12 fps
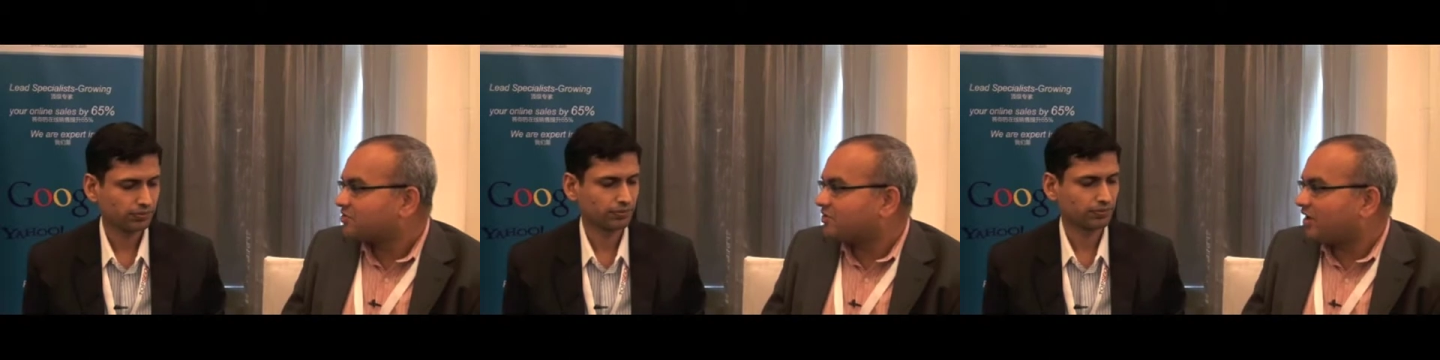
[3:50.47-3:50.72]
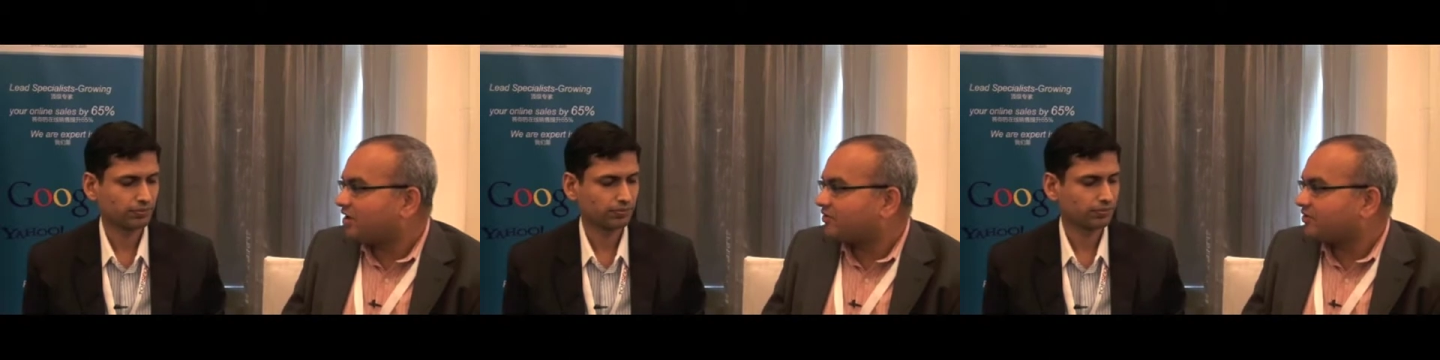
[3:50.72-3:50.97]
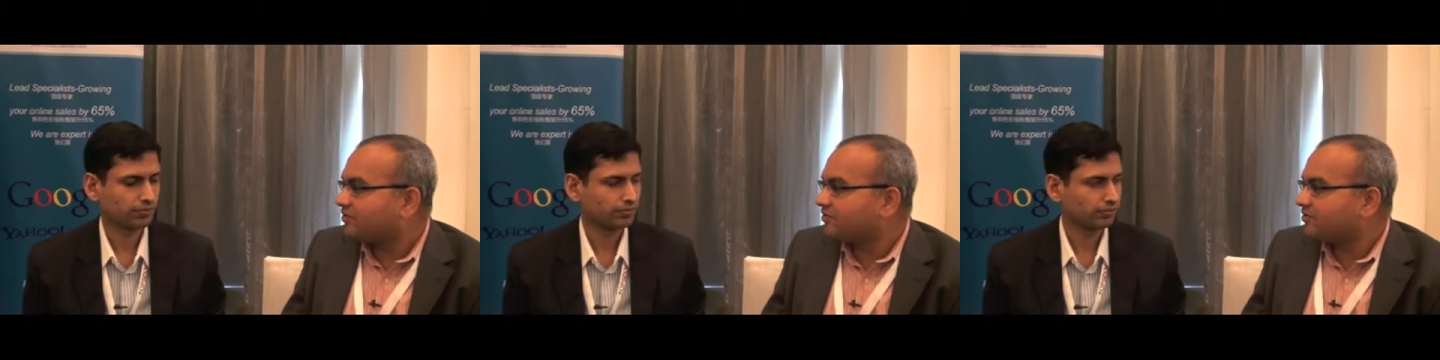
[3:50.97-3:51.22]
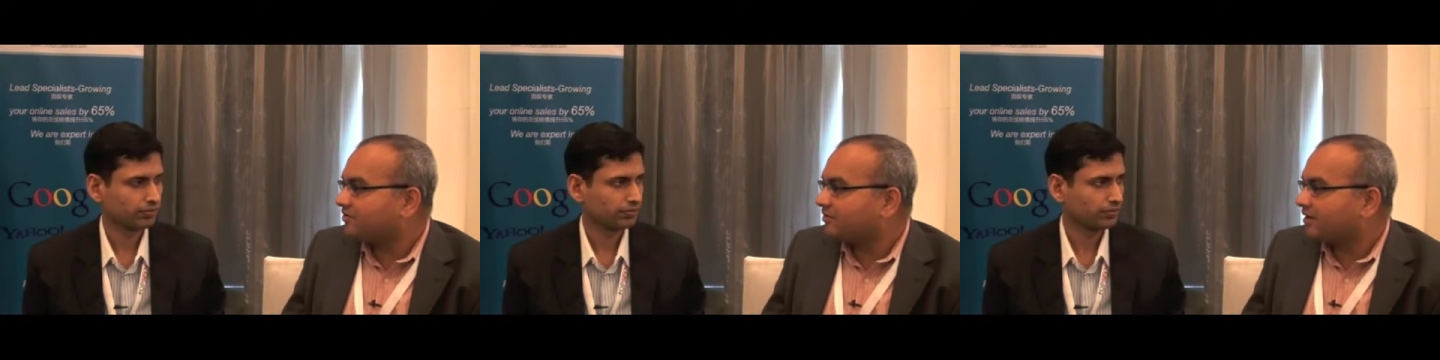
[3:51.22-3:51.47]
Speaker 1: So how do
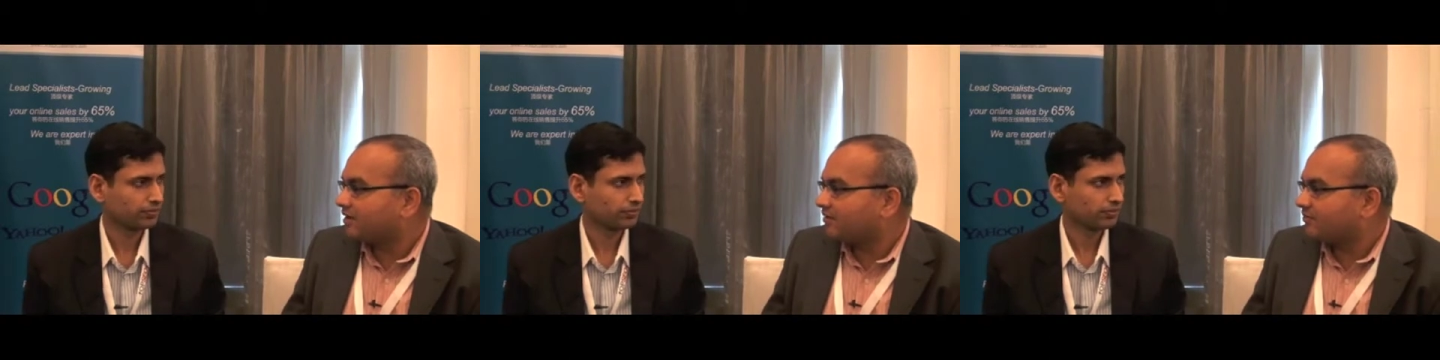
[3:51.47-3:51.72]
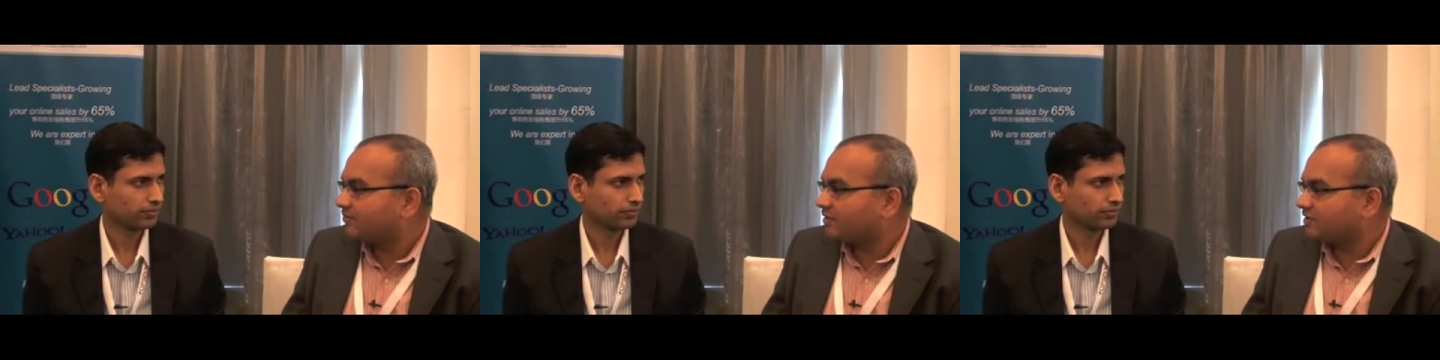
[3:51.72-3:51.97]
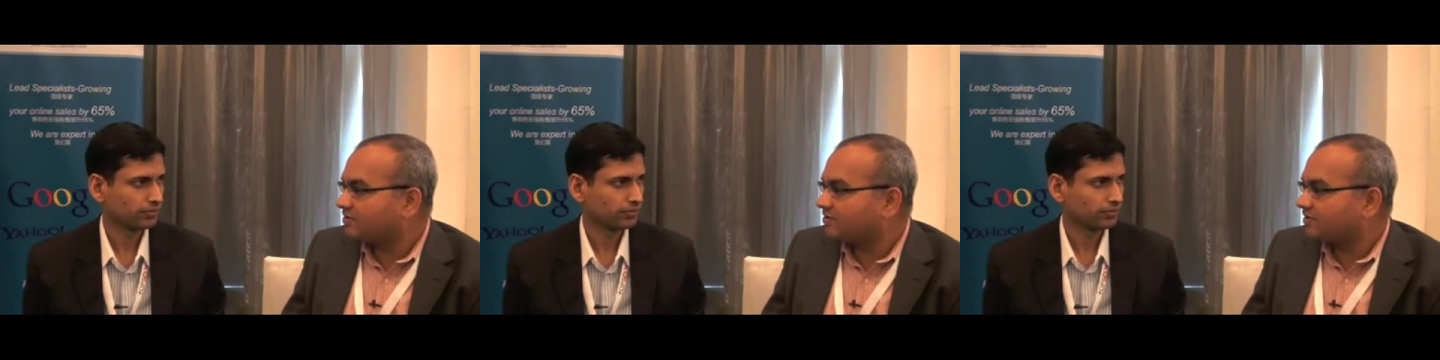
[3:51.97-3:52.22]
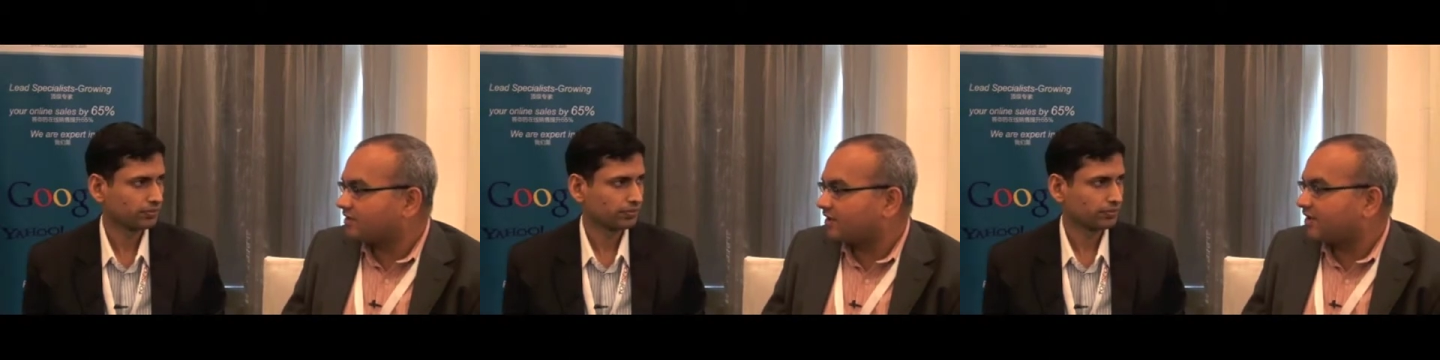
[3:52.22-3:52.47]
you, uh, what
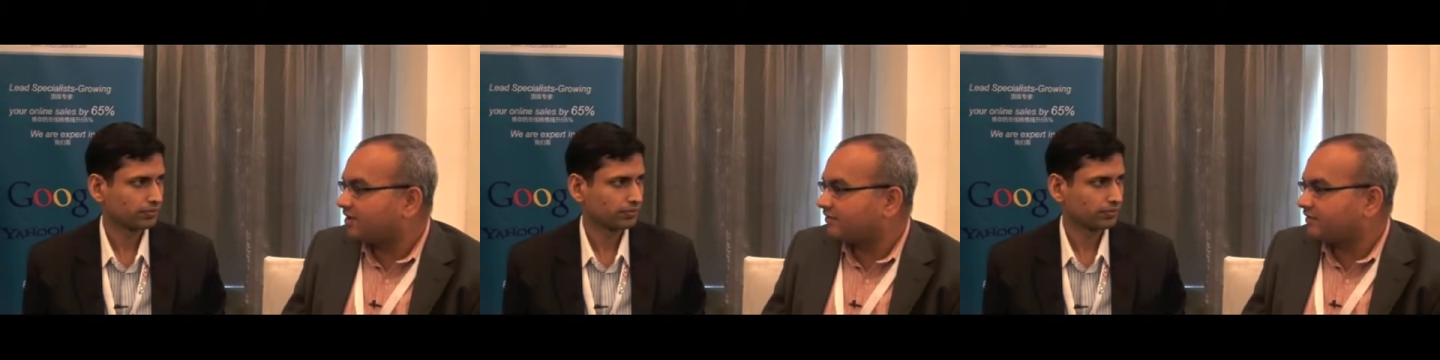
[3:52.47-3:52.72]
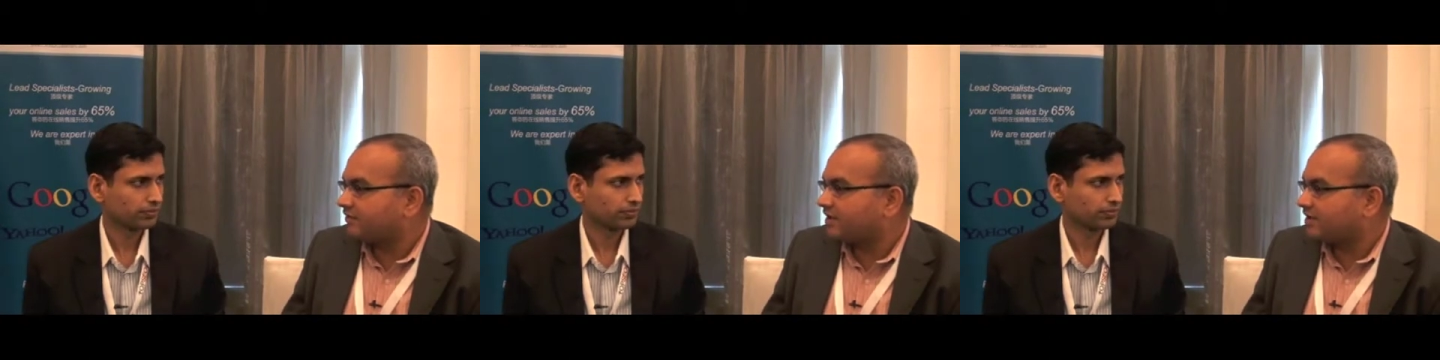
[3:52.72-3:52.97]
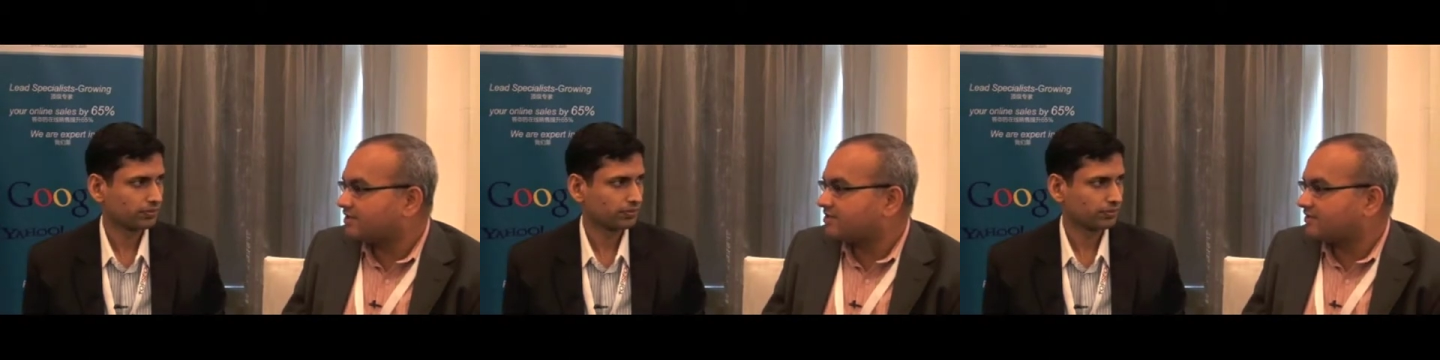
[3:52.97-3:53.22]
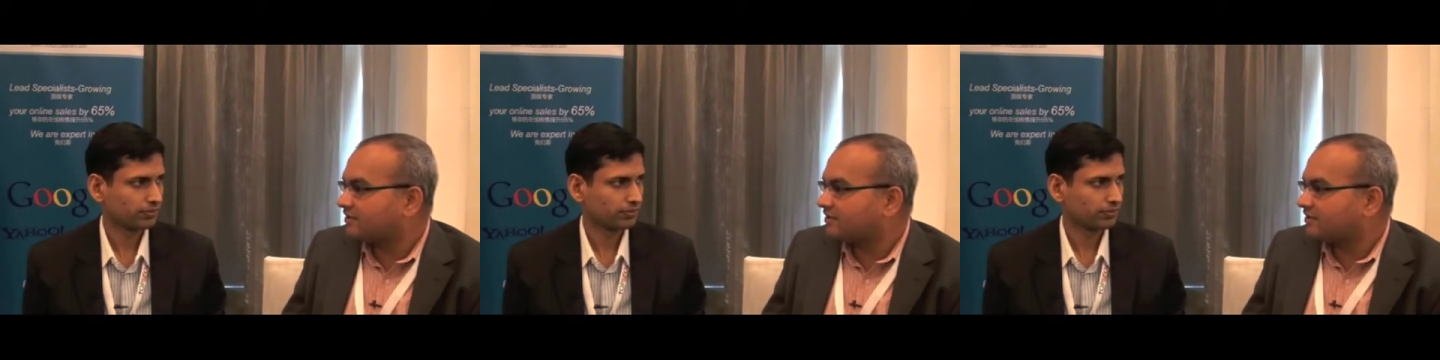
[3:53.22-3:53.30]
is your kind of advice